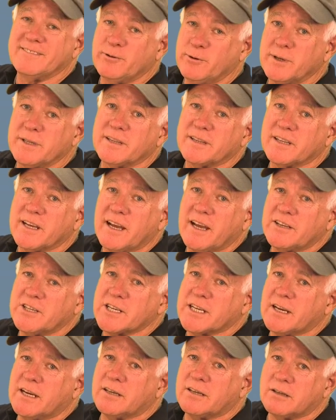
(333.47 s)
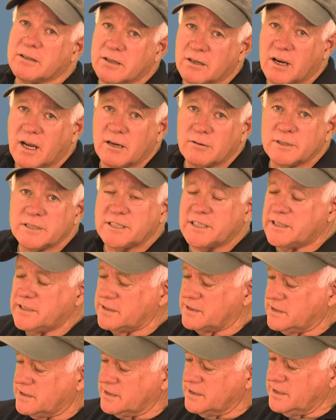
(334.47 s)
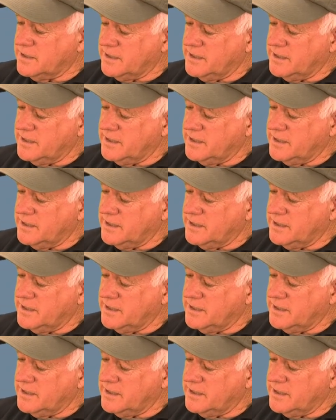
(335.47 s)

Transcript: With the educator, there always is.